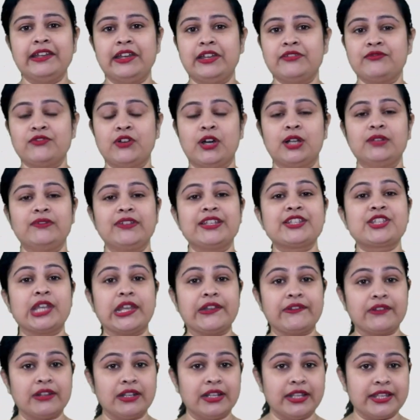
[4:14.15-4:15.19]
involving
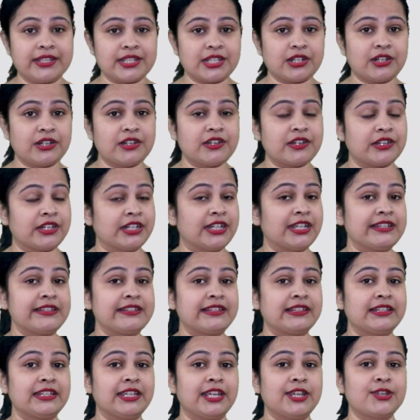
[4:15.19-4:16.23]
general ledger
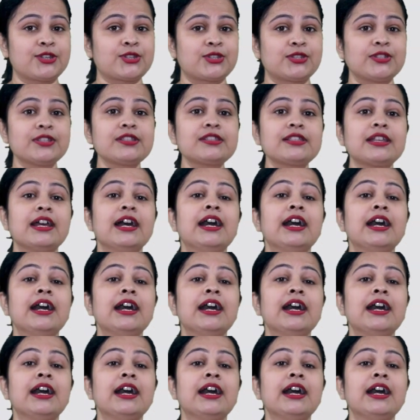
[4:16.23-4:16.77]
reconciliations,